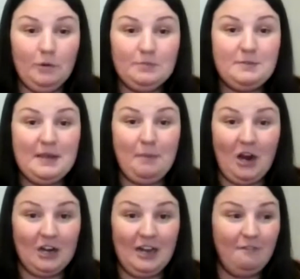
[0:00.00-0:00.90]
to be a
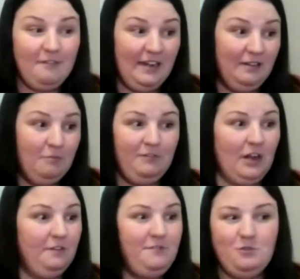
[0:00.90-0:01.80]
part of. And we've got
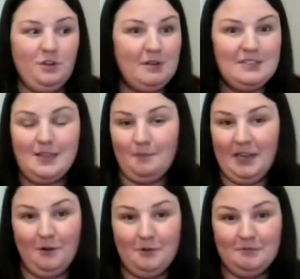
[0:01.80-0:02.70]
a few new ones coming
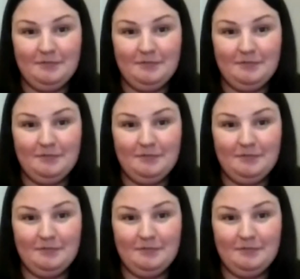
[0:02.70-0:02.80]
out